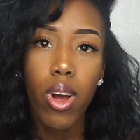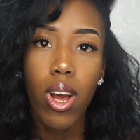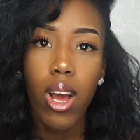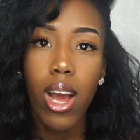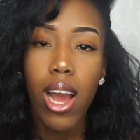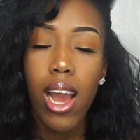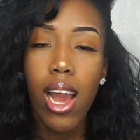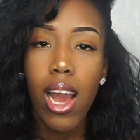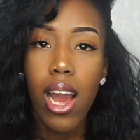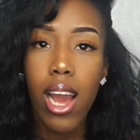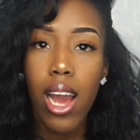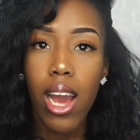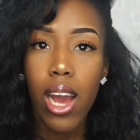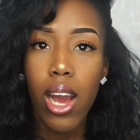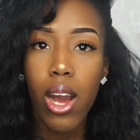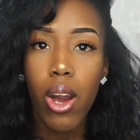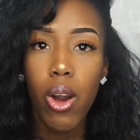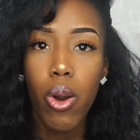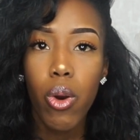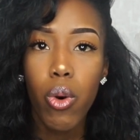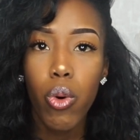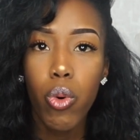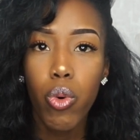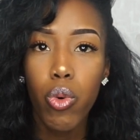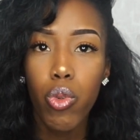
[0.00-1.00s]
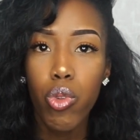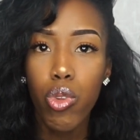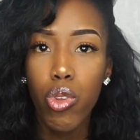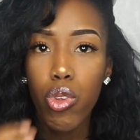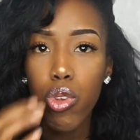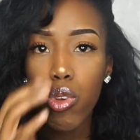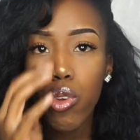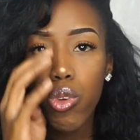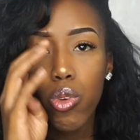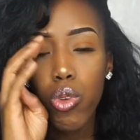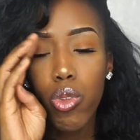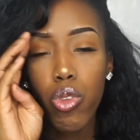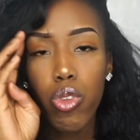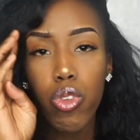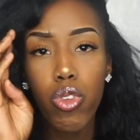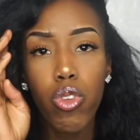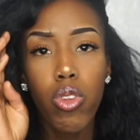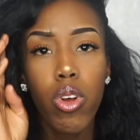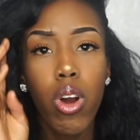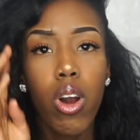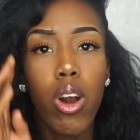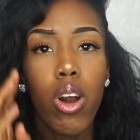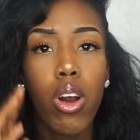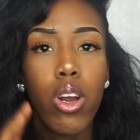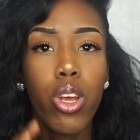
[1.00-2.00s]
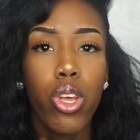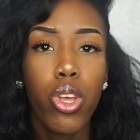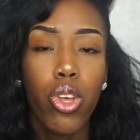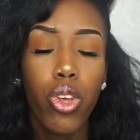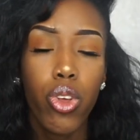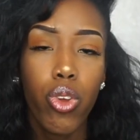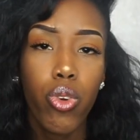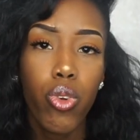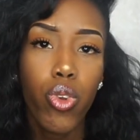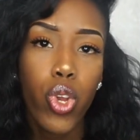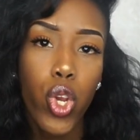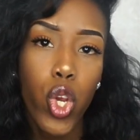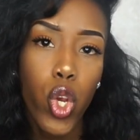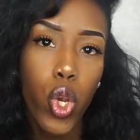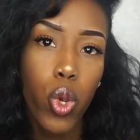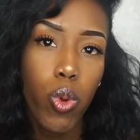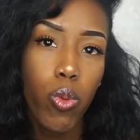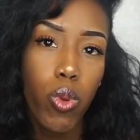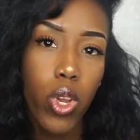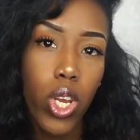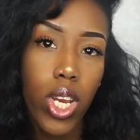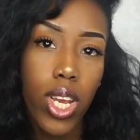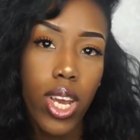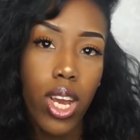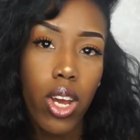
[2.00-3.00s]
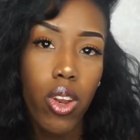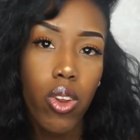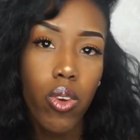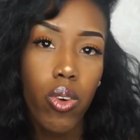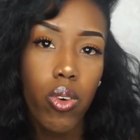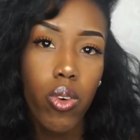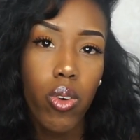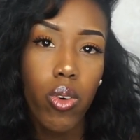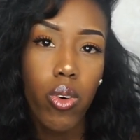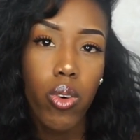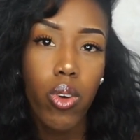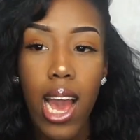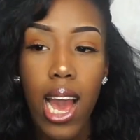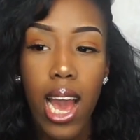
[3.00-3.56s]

how to start a YouTube channel